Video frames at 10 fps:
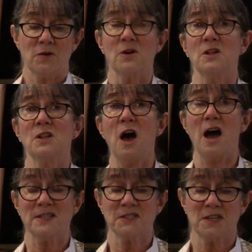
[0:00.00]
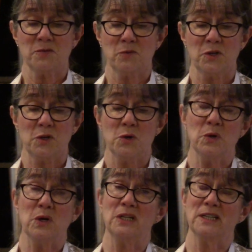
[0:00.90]
or loss and
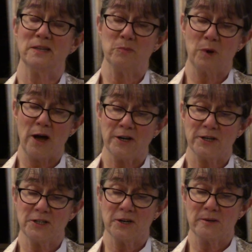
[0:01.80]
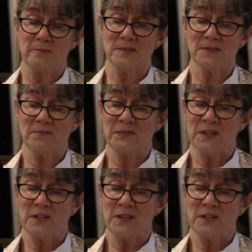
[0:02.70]
renewal in broader terms.